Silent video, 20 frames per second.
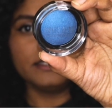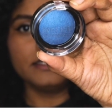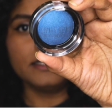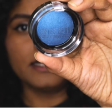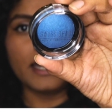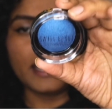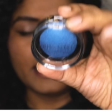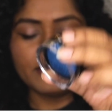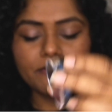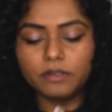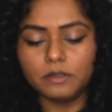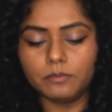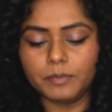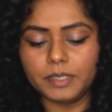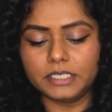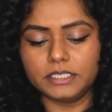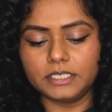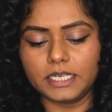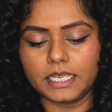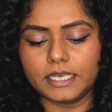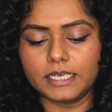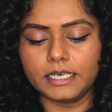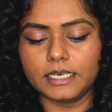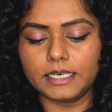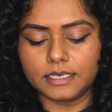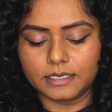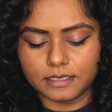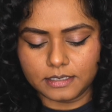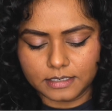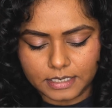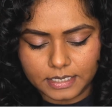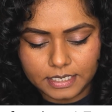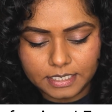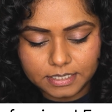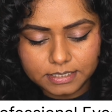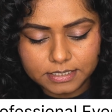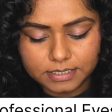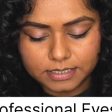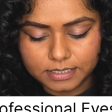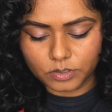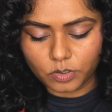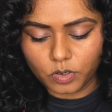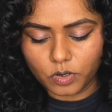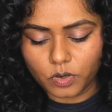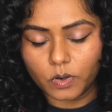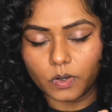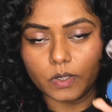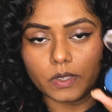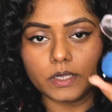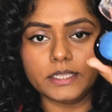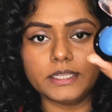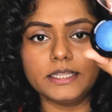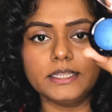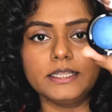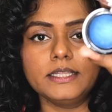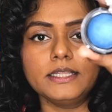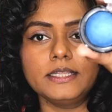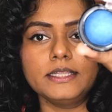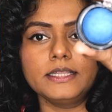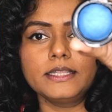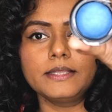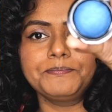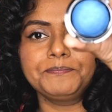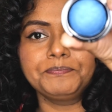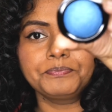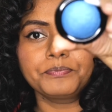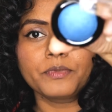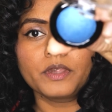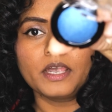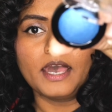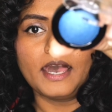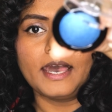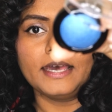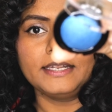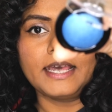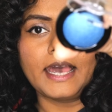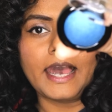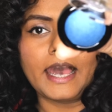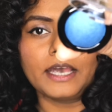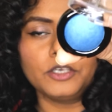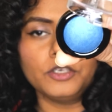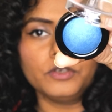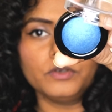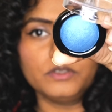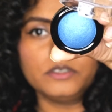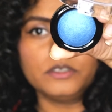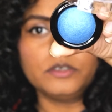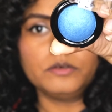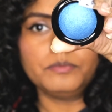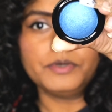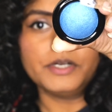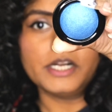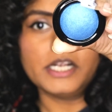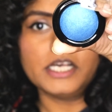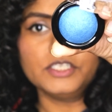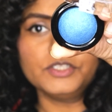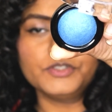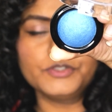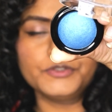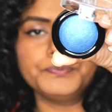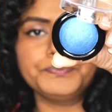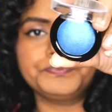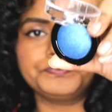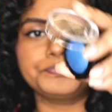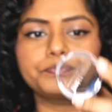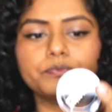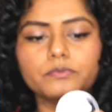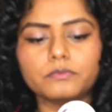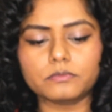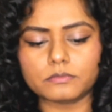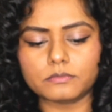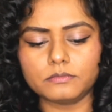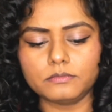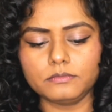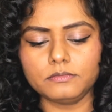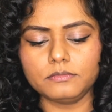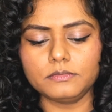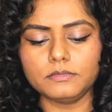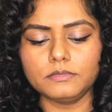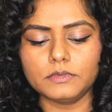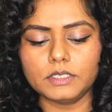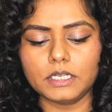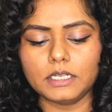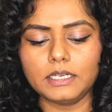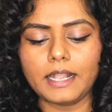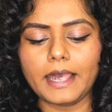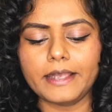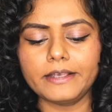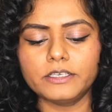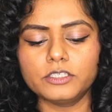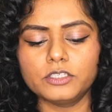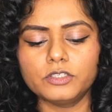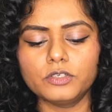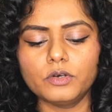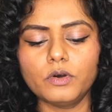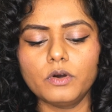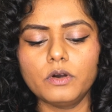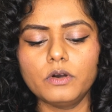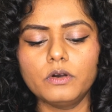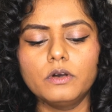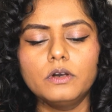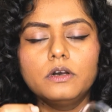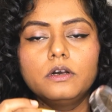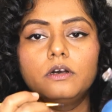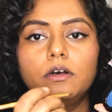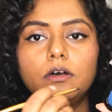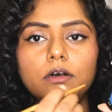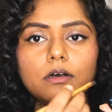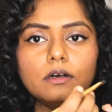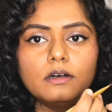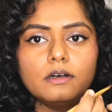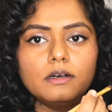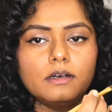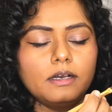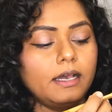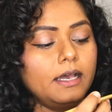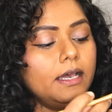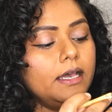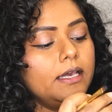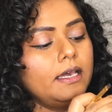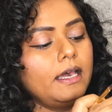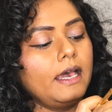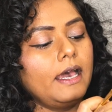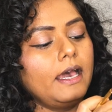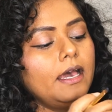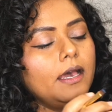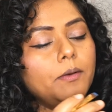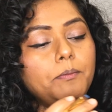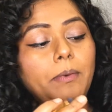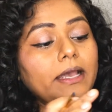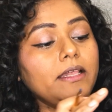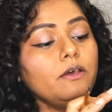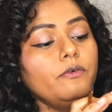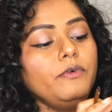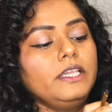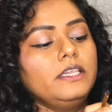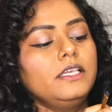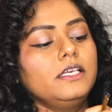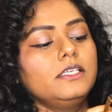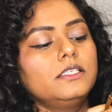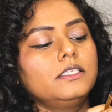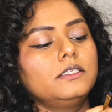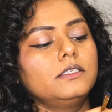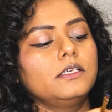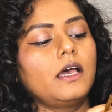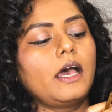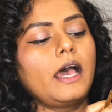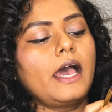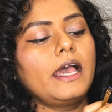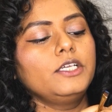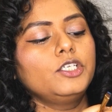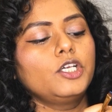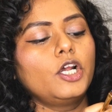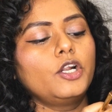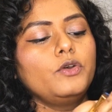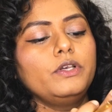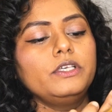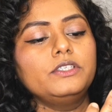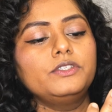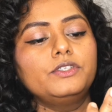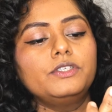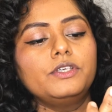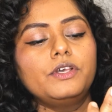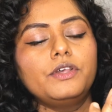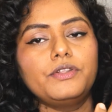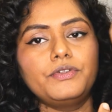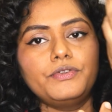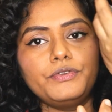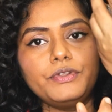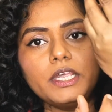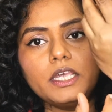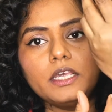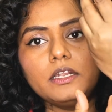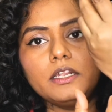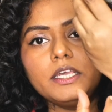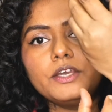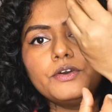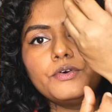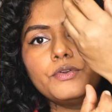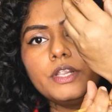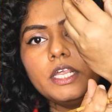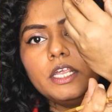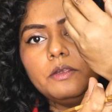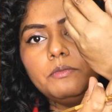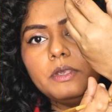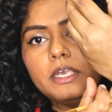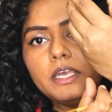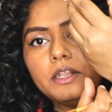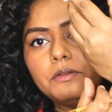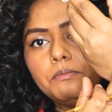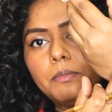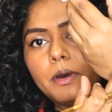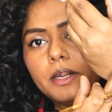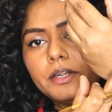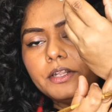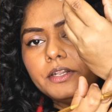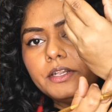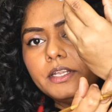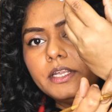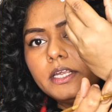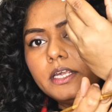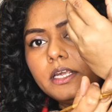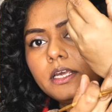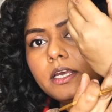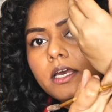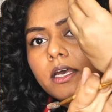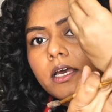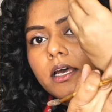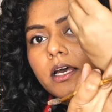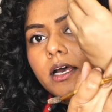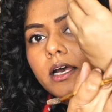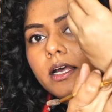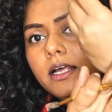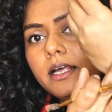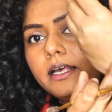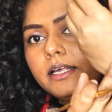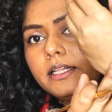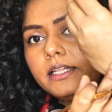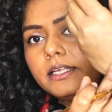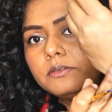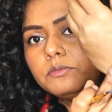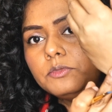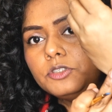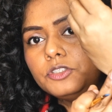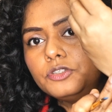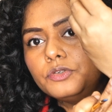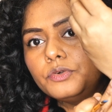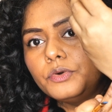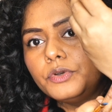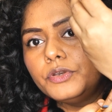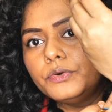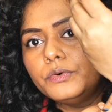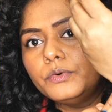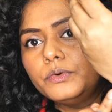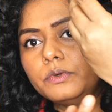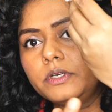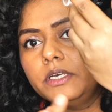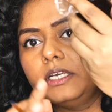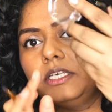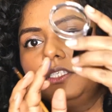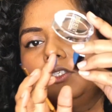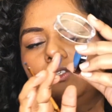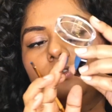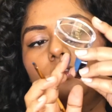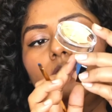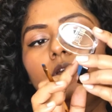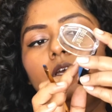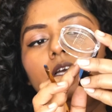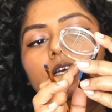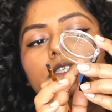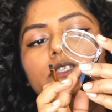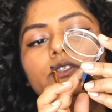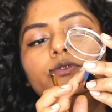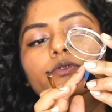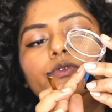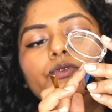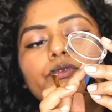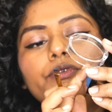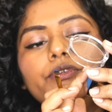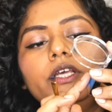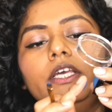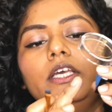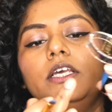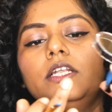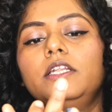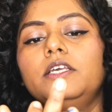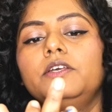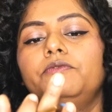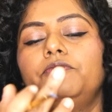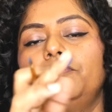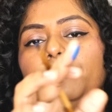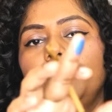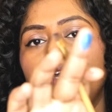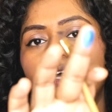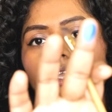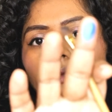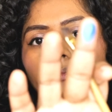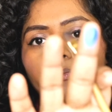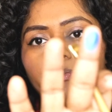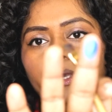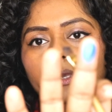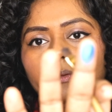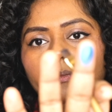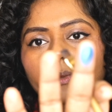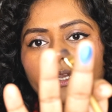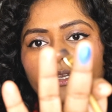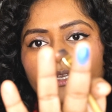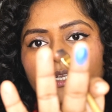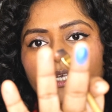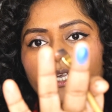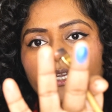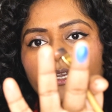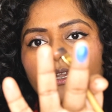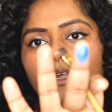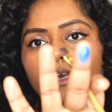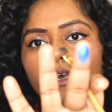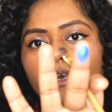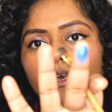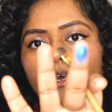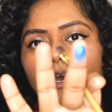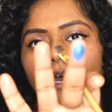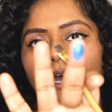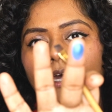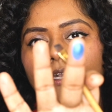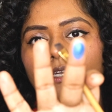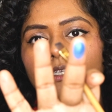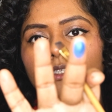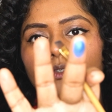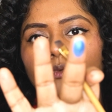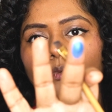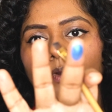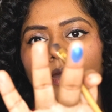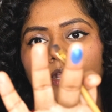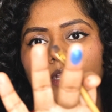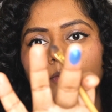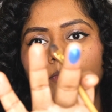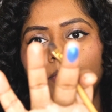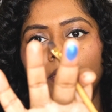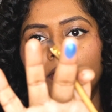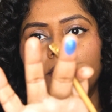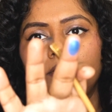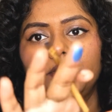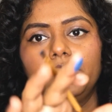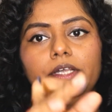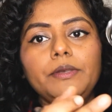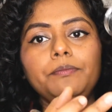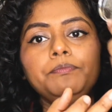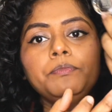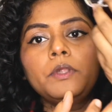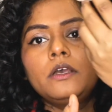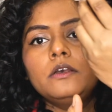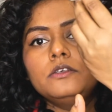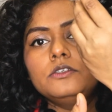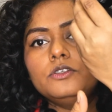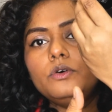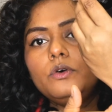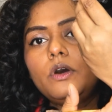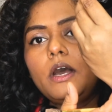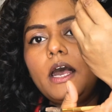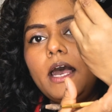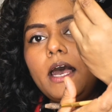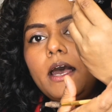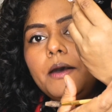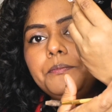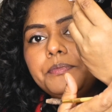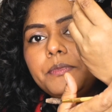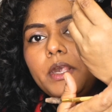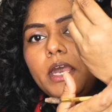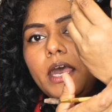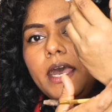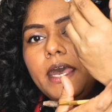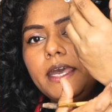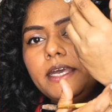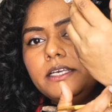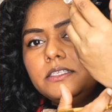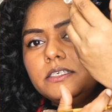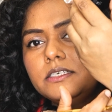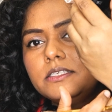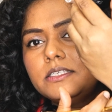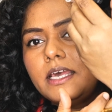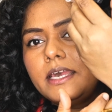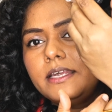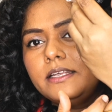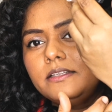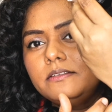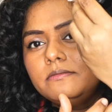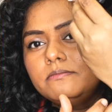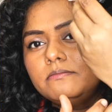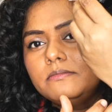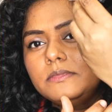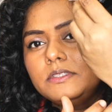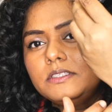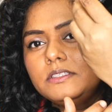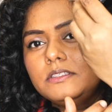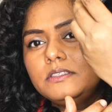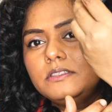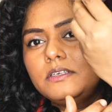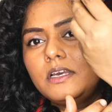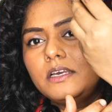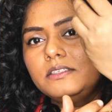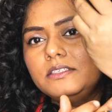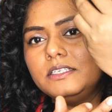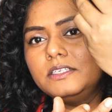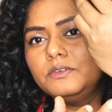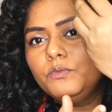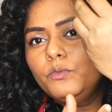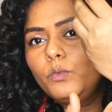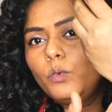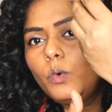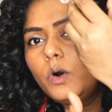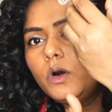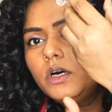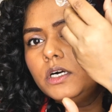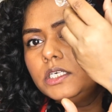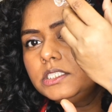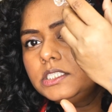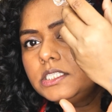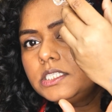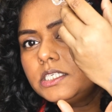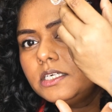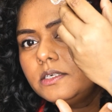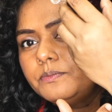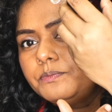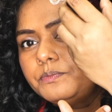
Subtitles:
I will be taking it on an angular brush like so. By the way, this eyeshadow is really creamy and buttery. Let me show you. It's really very pigmented and it's very buttery. So I didn't want